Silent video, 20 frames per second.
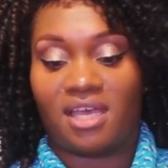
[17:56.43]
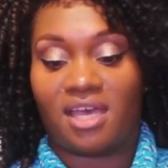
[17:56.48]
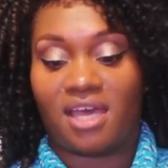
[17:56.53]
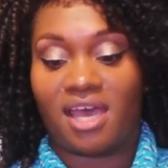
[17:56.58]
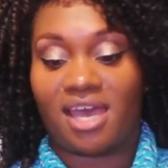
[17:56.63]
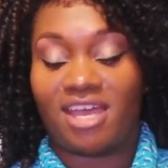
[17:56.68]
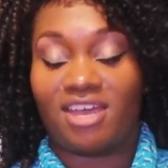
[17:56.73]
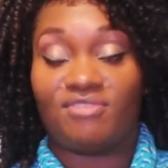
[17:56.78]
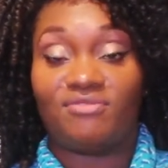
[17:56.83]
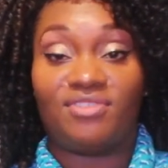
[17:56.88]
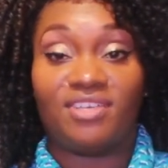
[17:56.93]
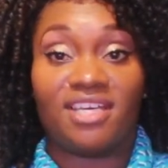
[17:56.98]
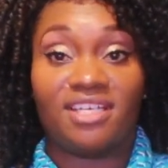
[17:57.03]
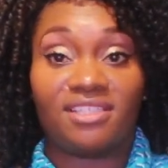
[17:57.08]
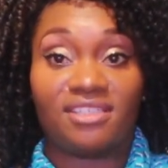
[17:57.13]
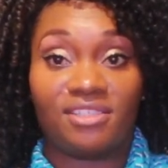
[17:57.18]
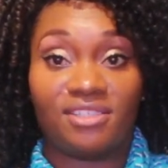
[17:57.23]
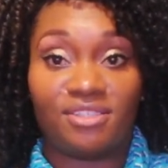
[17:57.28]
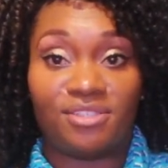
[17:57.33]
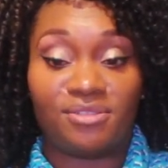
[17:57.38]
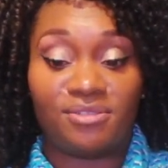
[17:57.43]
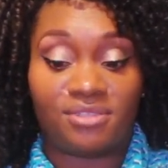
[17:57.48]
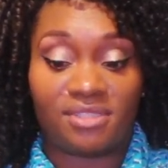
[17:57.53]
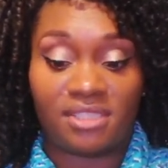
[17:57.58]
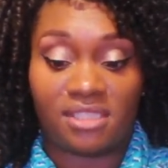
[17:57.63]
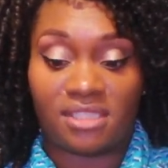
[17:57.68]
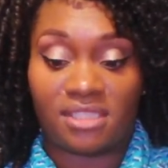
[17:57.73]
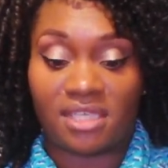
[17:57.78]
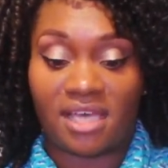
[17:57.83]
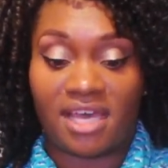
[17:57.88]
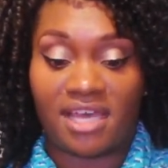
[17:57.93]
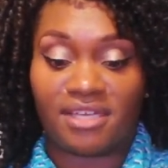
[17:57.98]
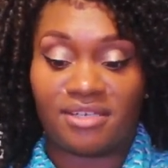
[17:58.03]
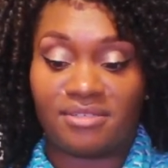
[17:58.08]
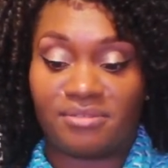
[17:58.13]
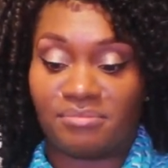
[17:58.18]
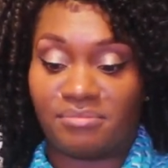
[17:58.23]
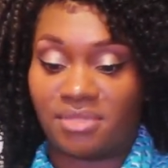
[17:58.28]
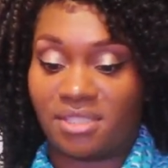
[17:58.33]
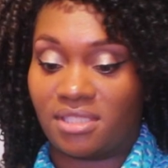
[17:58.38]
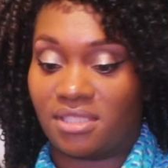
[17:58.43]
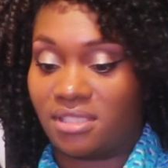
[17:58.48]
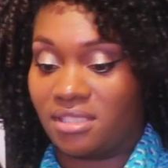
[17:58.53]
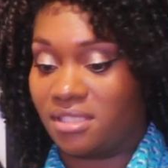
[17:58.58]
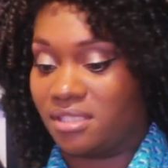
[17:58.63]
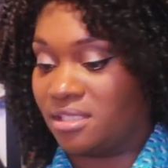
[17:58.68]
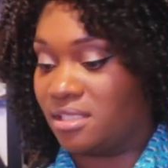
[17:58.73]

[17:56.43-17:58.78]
I have yet to use these items.